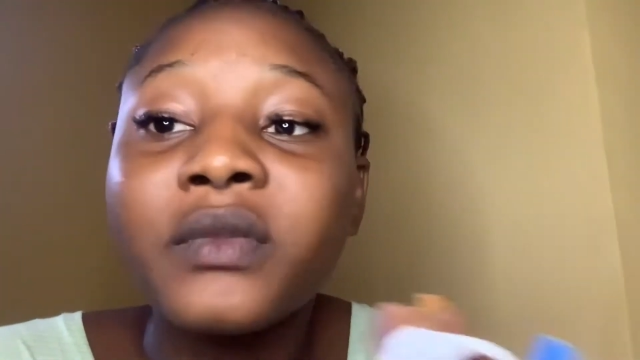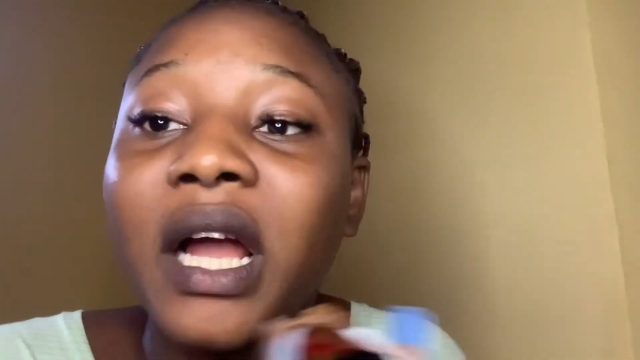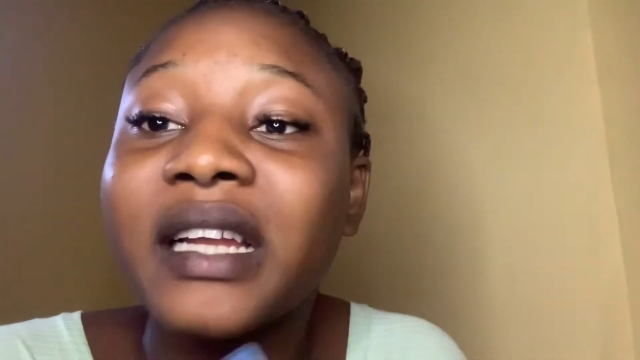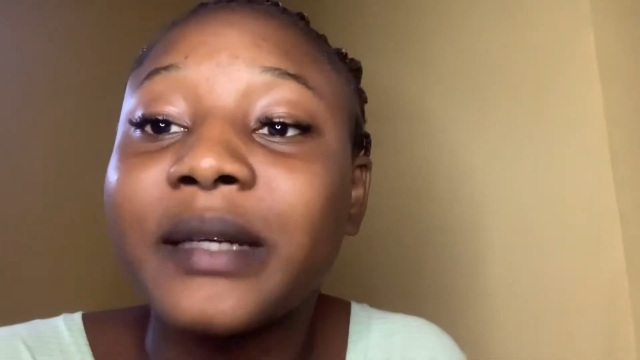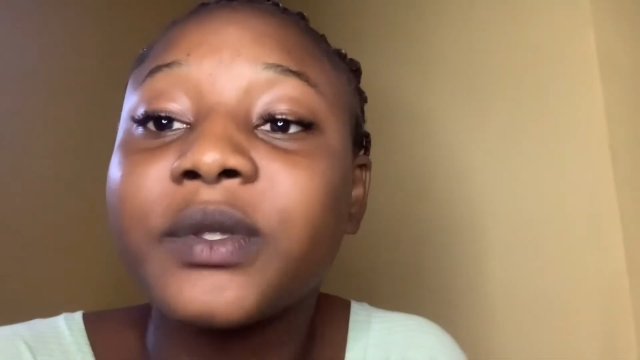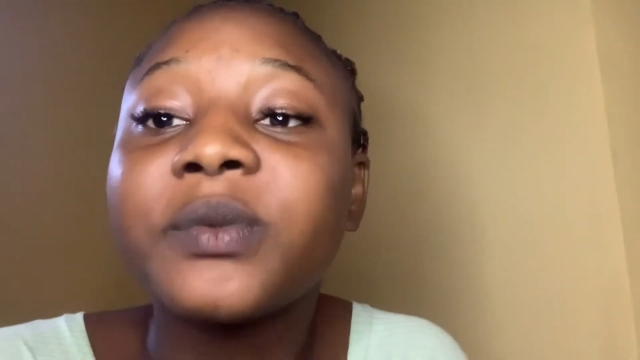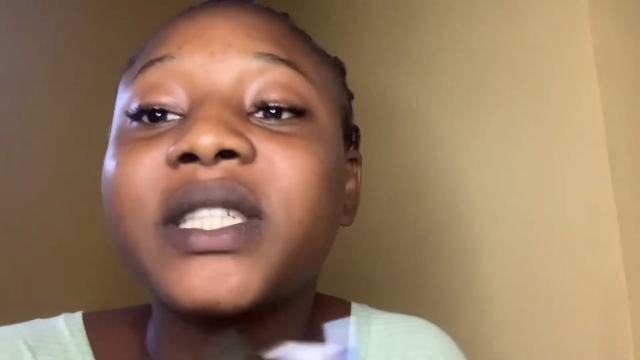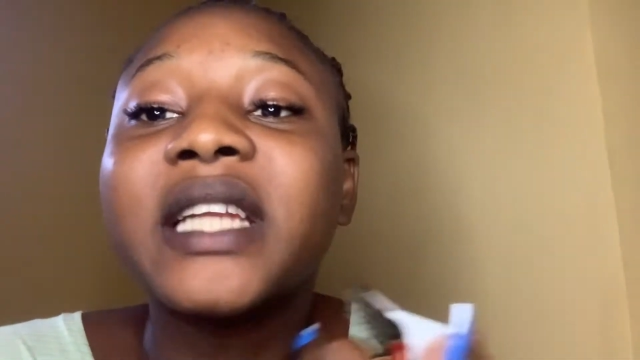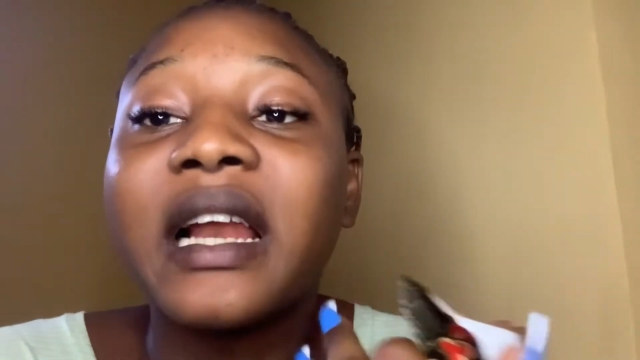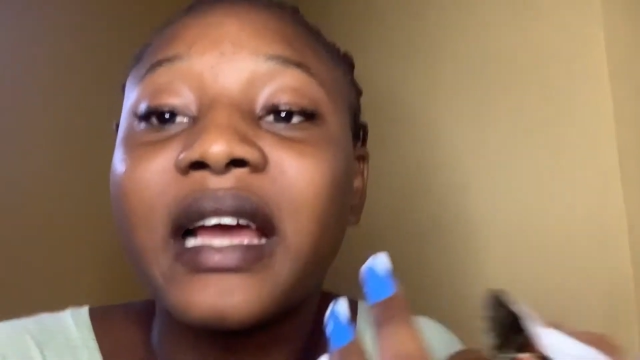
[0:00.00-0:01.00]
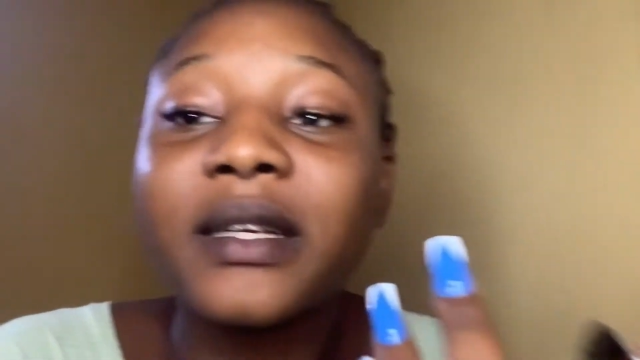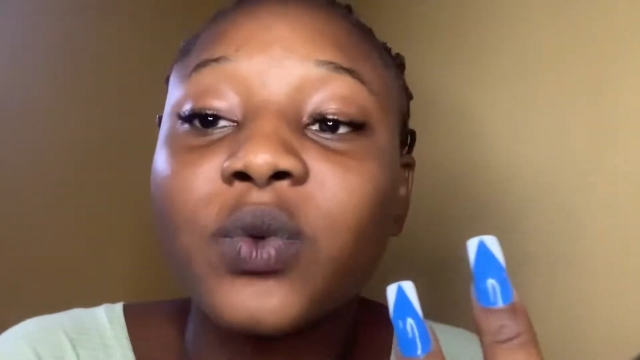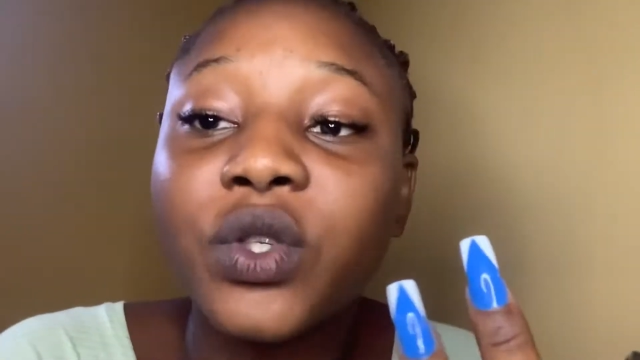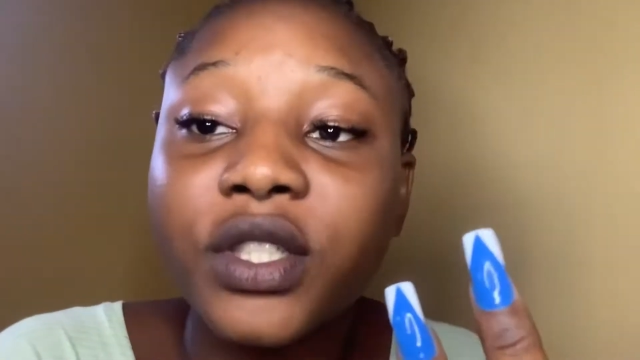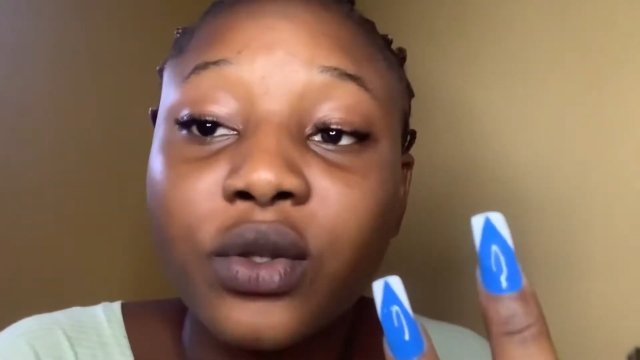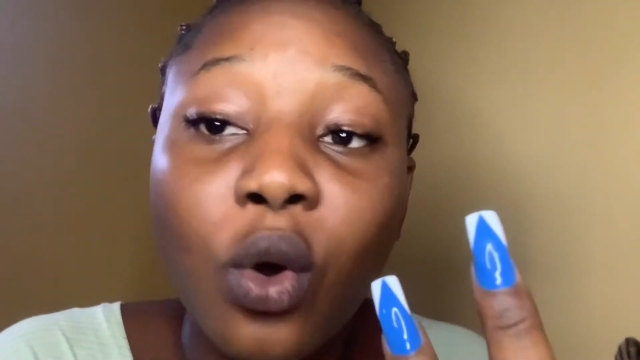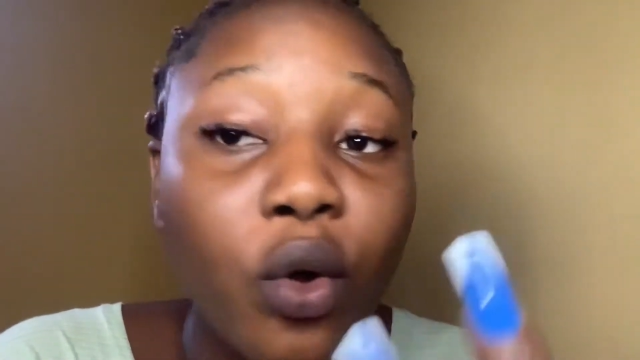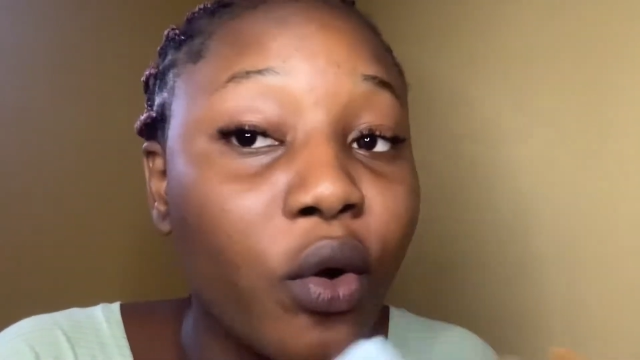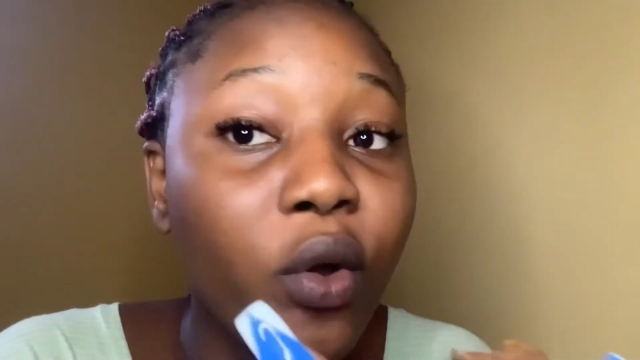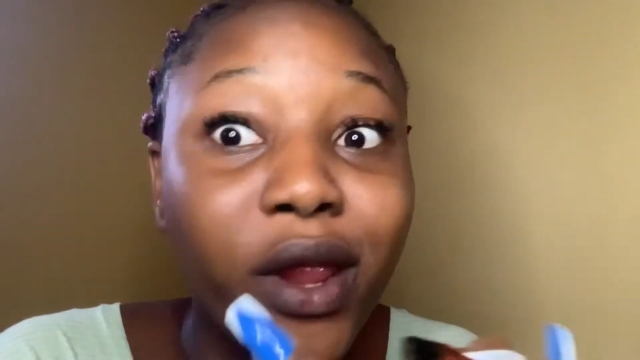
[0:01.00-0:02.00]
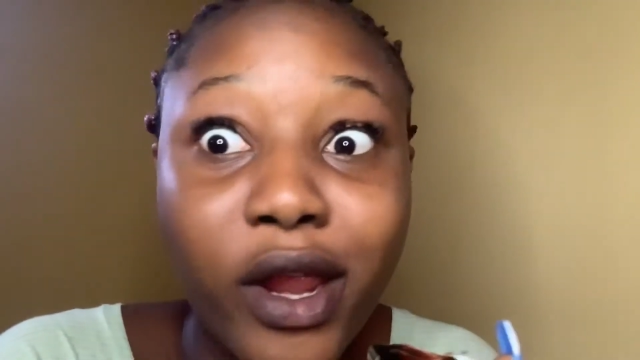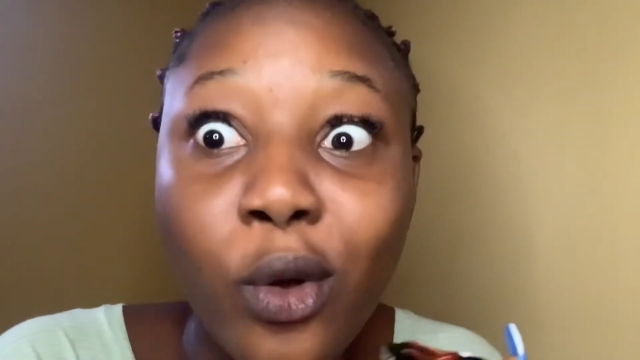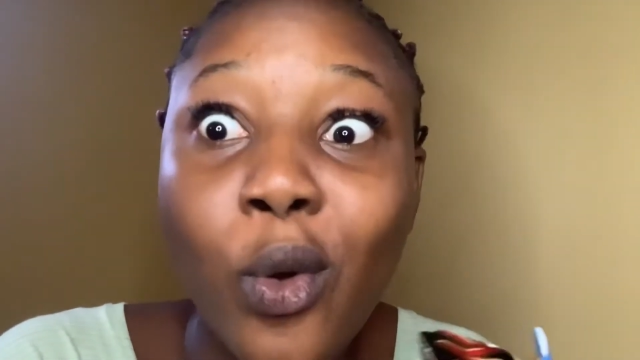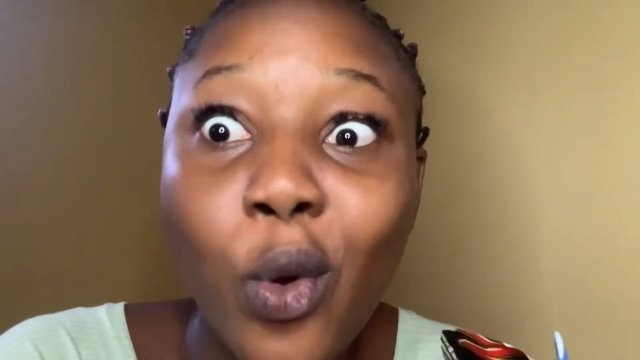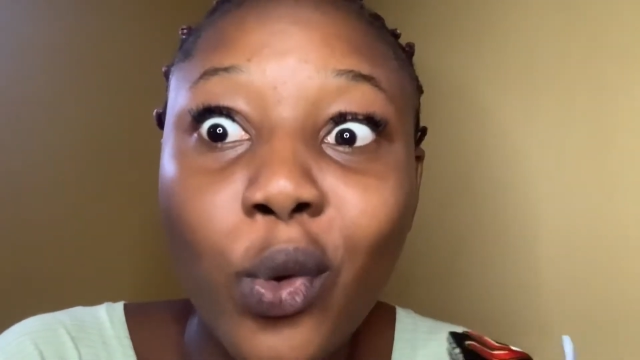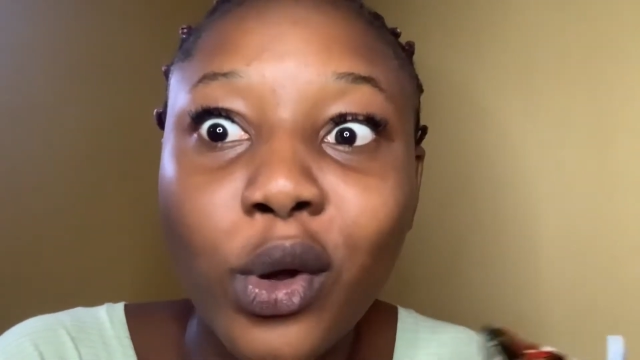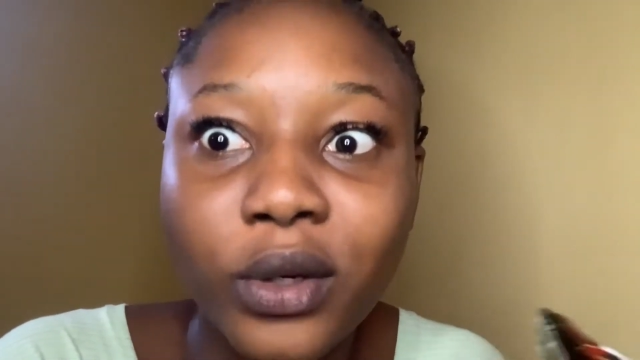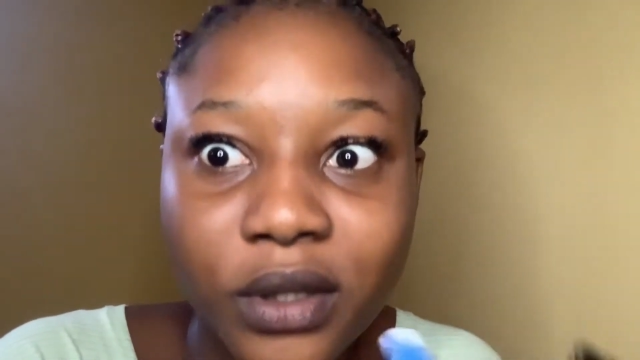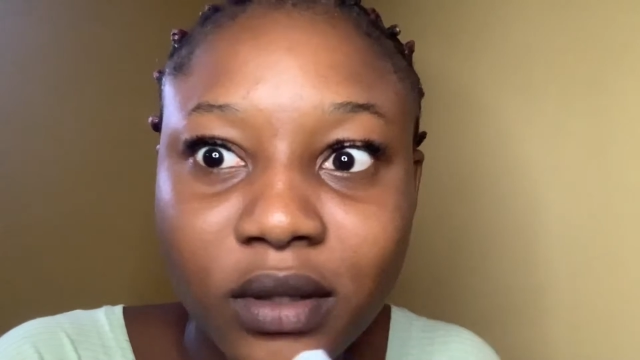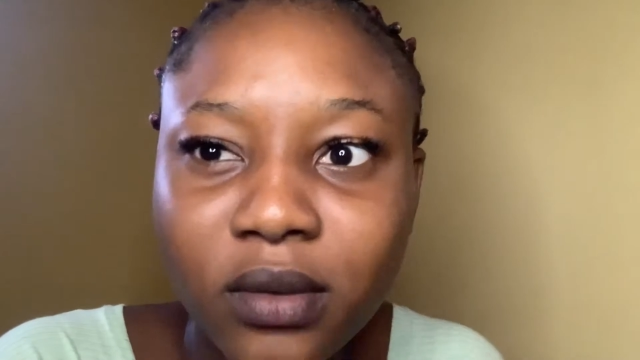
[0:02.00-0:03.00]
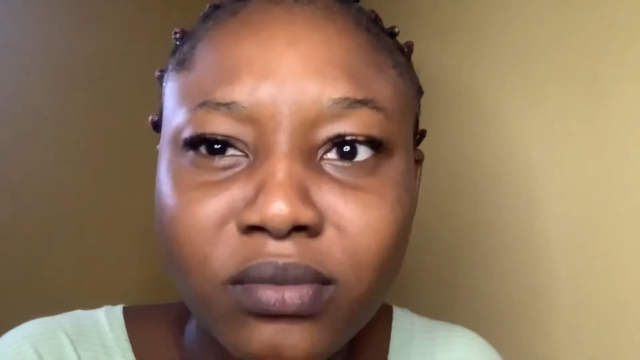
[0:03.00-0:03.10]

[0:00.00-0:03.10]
and I'm somebody that likes watching horror a whole lot.